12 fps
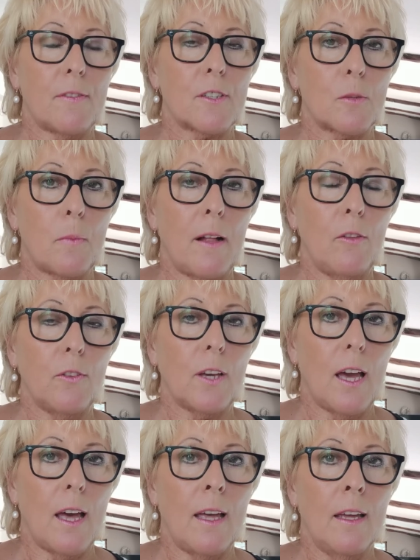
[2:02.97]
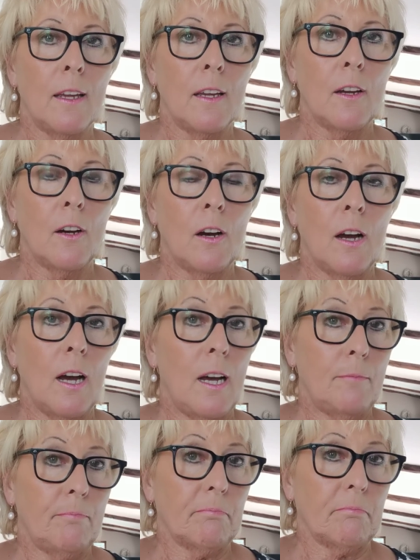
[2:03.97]
for some healthcare
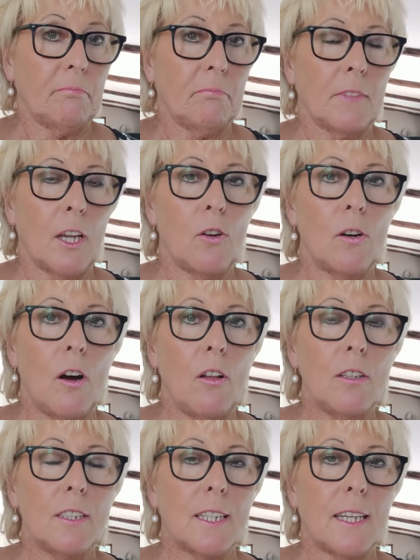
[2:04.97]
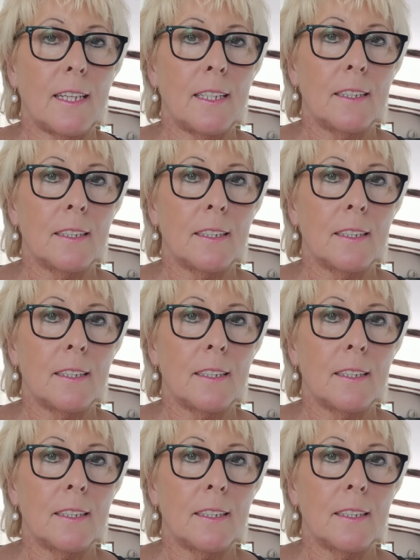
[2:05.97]
or a holiday.